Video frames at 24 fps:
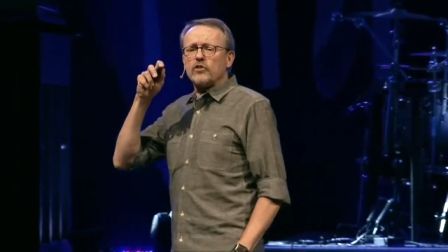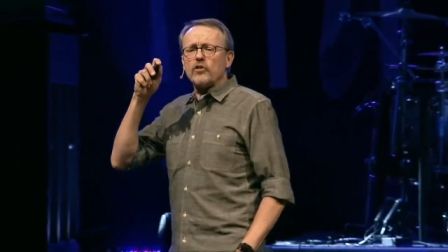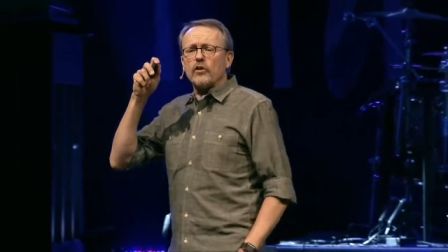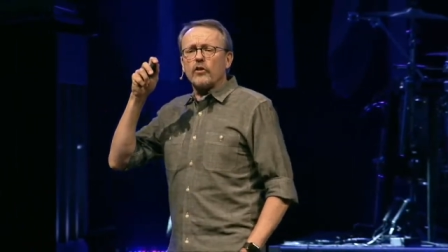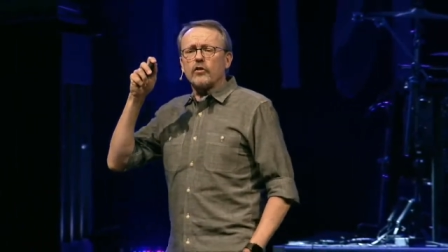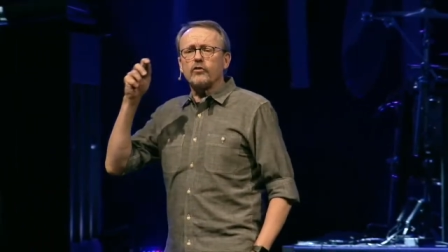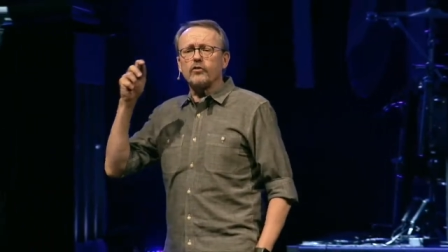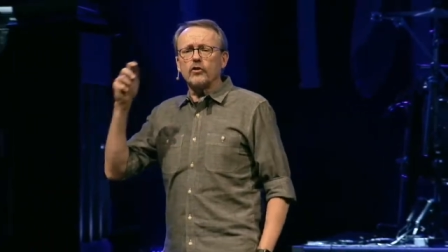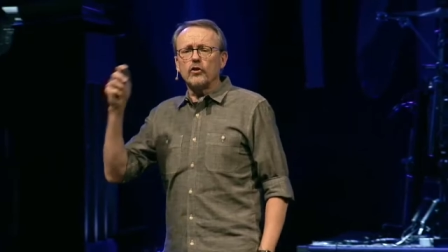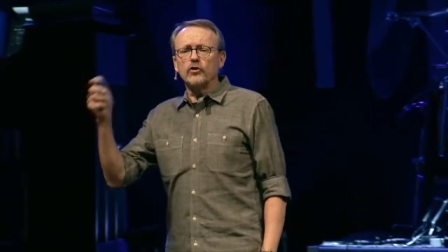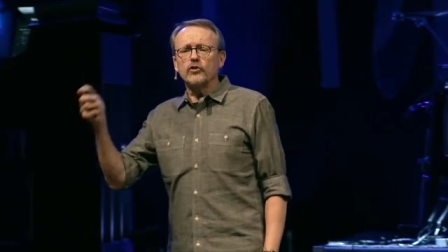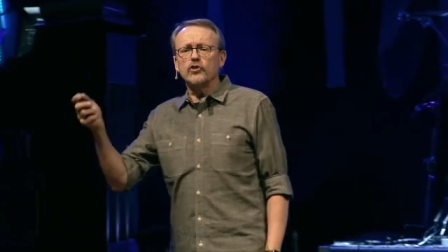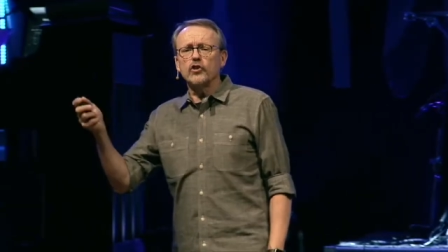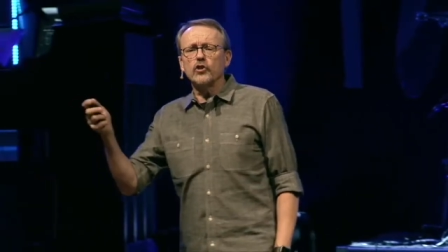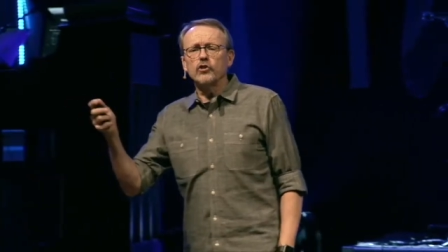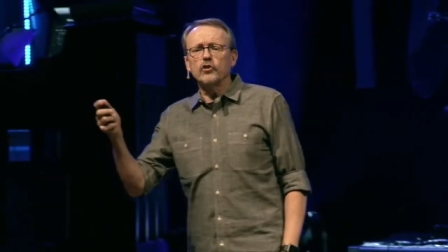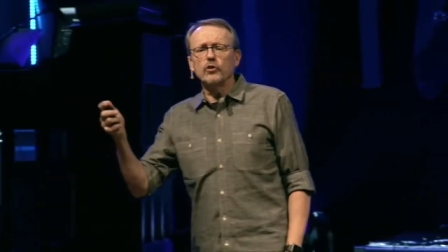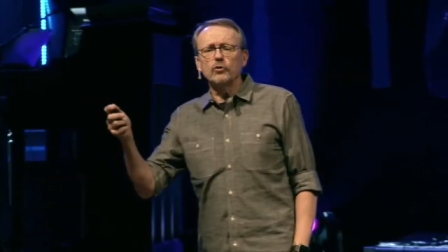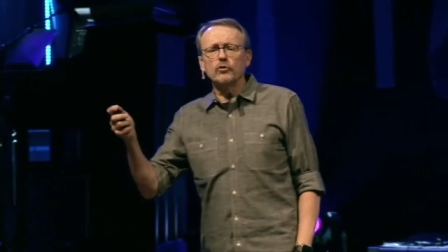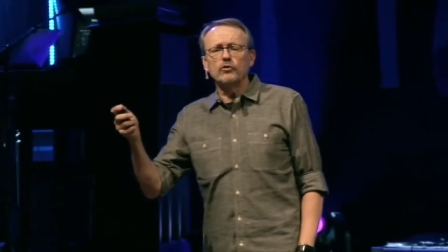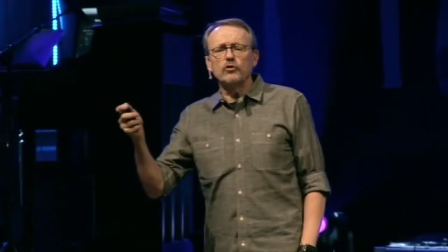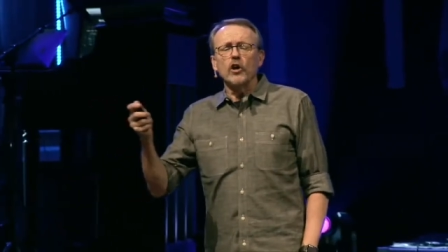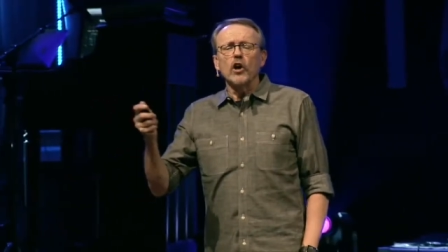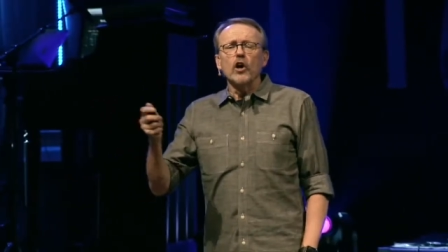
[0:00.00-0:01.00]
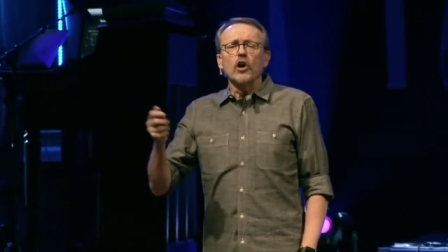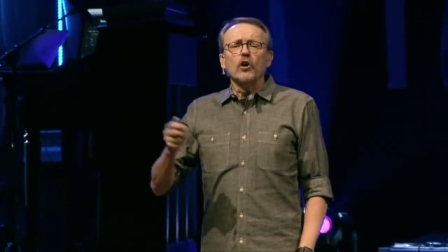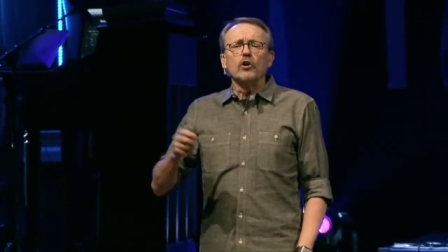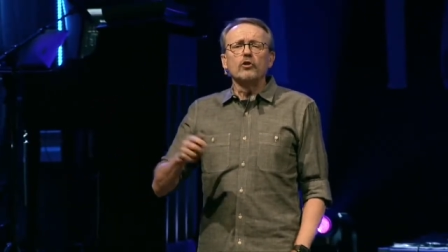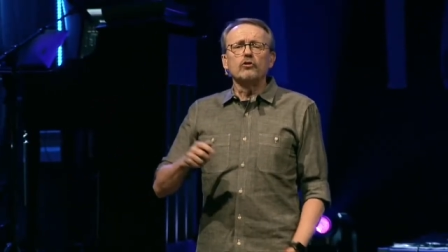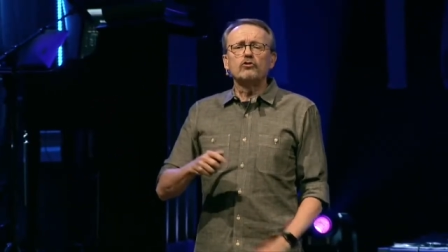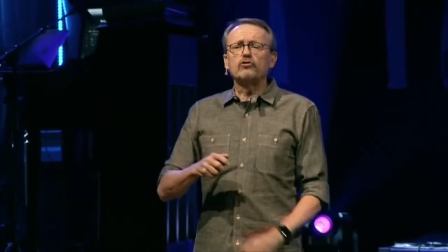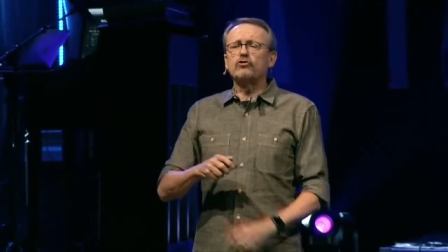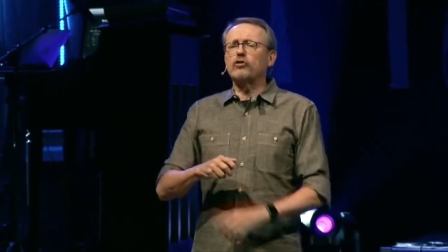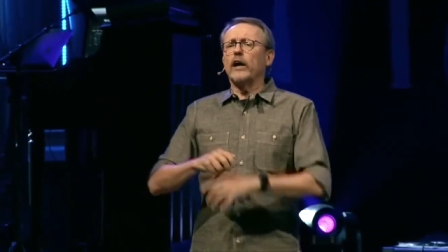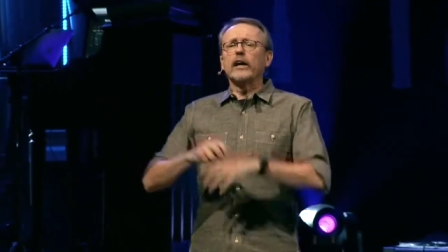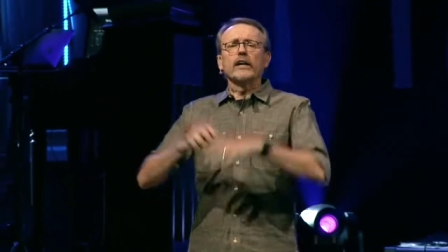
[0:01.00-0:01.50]
the surgeon
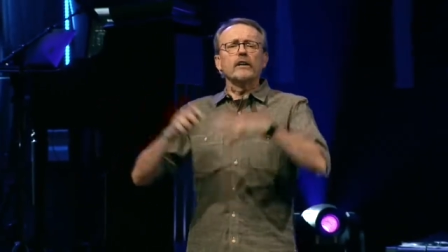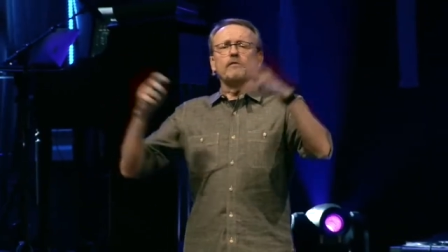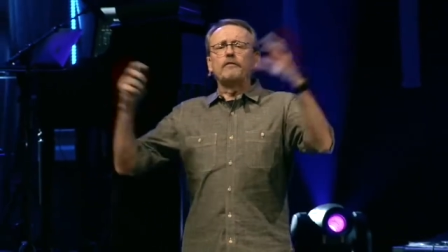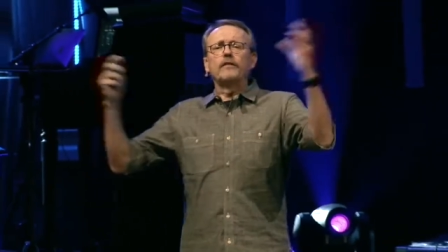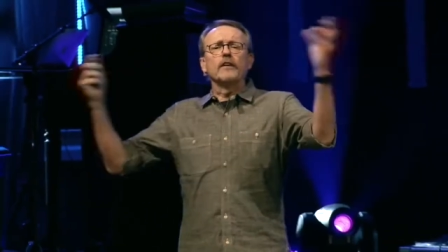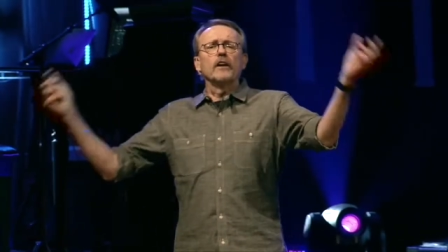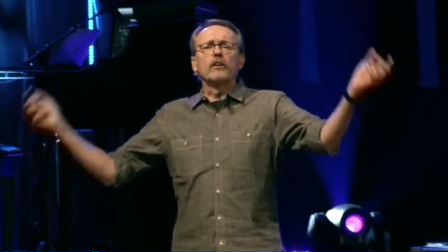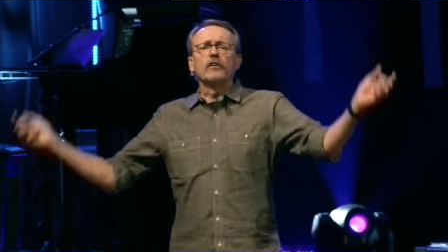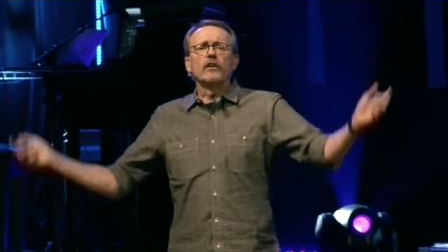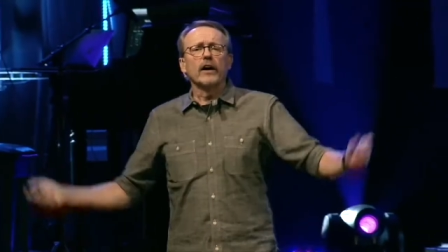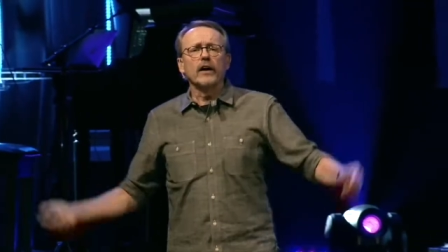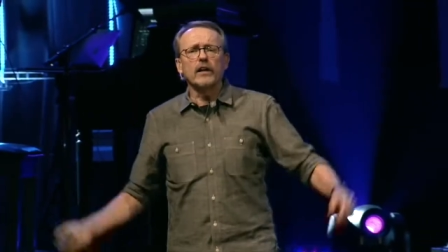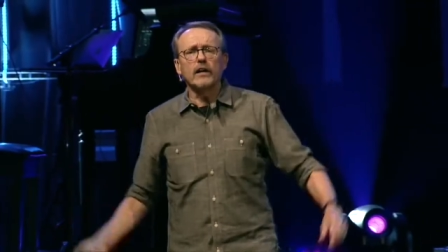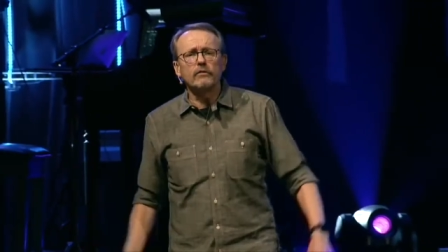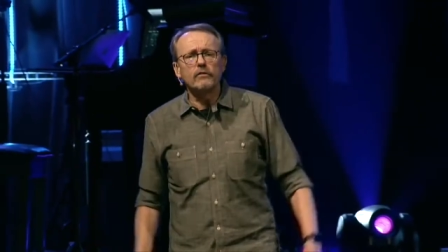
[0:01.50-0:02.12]
who's tried to figure out